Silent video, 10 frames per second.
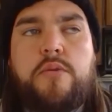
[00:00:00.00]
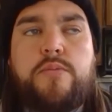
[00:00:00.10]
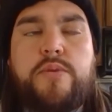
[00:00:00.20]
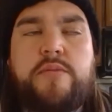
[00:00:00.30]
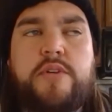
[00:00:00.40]

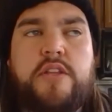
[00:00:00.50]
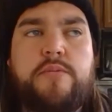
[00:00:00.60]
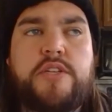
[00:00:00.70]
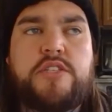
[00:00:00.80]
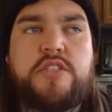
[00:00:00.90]
we really
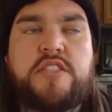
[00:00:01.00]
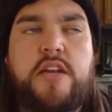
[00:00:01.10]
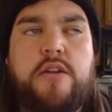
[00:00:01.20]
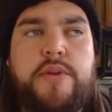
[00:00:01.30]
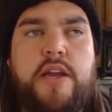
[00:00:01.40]
reached a
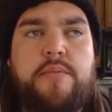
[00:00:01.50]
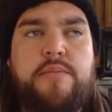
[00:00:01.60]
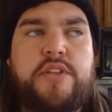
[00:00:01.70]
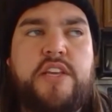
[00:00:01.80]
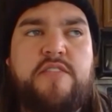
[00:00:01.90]
settlement, I
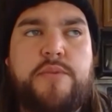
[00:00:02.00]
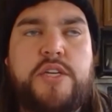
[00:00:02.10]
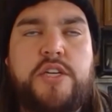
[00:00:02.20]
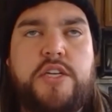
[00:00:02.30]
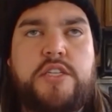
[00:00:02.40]
believe,
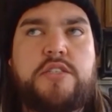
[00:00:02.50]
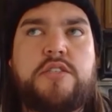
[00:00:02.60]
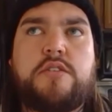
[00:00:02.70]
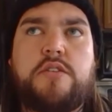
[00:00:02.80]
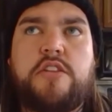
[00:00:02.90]

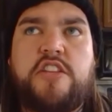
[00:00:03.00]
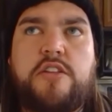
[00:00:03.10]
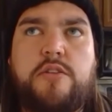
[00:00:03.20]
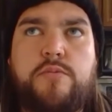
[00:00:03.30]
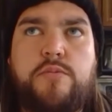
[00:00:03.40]
because
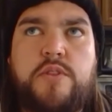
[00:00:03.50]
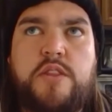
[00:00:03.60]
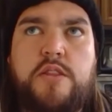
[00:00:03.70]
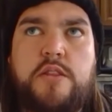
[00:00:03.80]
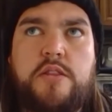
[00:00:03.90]

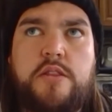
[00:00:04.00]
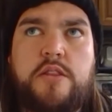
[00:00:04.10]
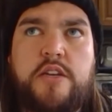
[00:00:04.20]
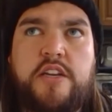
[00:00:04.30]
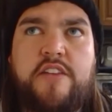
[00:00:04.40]

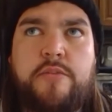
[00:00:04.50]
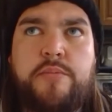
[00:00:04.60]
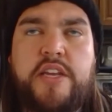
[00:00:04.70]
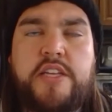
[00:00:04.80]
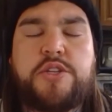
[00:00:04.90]
the
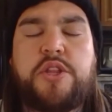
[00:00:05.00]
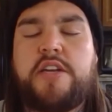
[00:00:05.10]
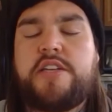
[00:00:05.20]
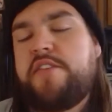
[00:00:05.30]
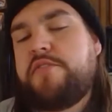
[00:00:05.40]
government gets a lot
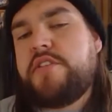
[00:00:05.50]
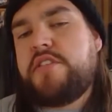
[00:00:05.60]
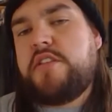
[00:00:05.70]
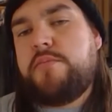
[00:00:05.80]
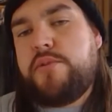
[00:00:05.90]
of deference
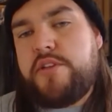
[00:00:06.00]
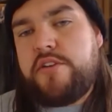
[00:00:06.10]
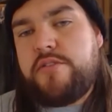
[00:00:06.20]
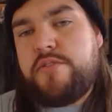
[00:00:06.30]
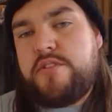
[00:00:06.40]
in the
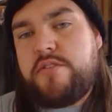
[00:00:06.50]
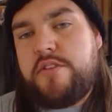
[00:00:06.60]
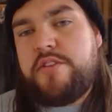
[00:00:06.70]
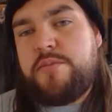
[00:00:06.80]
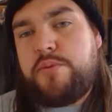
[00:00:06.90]

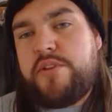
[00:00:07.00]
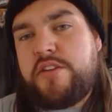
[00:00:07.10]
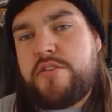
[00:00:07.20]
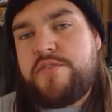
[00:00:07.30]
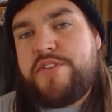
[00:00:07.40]

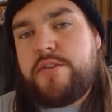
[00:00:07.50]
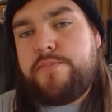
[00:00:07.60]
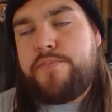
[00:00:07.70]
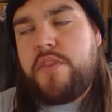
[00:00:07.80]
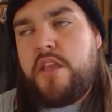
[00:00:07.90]
political
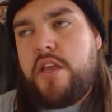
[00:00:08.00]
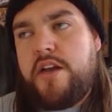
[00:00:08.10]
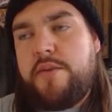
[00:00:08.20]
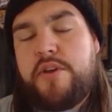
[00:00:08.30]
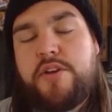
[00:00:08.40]
sphere,
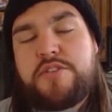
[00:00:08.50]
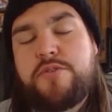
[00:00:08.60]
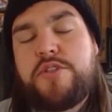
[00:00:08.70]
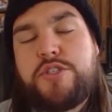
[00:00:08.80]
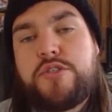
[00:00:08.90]
also
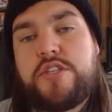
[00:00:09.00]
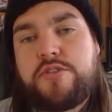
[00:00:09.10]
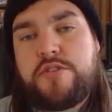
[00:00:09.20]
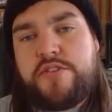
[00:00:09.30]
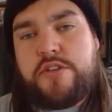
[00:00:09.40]
in the
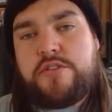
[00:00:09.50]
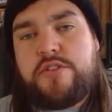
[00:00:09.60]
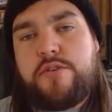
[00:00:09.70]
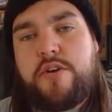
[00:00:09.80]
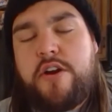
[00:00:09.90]
judicial sphere.
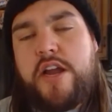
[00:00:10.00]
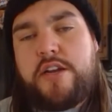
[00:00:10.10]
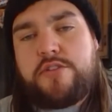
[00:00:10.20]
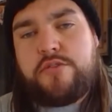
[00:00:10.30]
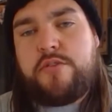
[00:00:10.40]
So our
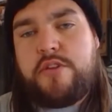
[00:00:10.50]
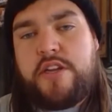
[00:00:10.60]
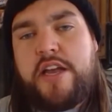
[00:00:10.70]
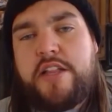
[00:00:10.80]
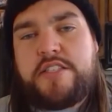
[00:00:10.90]
actual
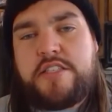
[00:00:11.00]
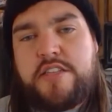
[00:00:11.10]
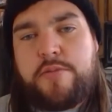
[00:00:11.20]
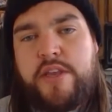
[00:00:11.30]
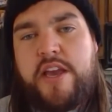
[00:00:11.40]
analysis
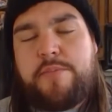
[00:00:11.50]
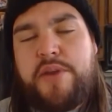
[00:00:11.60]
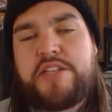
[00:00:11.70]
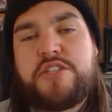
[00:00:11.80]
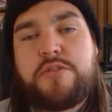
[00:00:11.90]
that we had
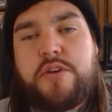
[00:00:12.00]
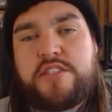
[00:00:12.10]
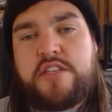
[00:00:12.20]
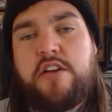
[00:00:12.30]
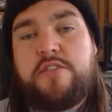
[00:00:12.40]
paid to do
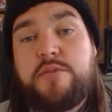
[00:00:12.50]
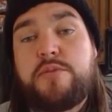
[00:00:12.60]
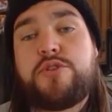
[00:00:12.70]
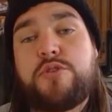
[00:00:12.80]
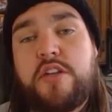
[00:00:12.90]
ourselves, we were
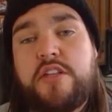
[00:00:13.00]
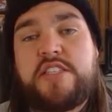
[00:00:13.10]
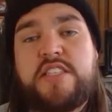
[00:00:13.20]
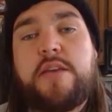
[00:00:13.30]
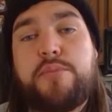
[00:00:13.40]
struggling
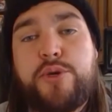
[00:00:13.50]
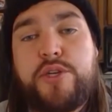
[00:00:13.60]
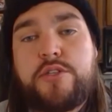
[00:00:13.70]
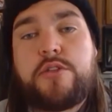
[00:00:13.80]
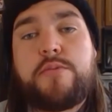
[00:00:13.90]
to get put
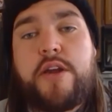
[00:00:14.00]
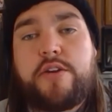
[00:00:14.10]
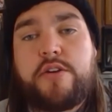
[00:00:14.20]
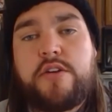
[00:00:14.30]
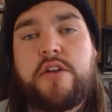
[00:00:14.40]
into the record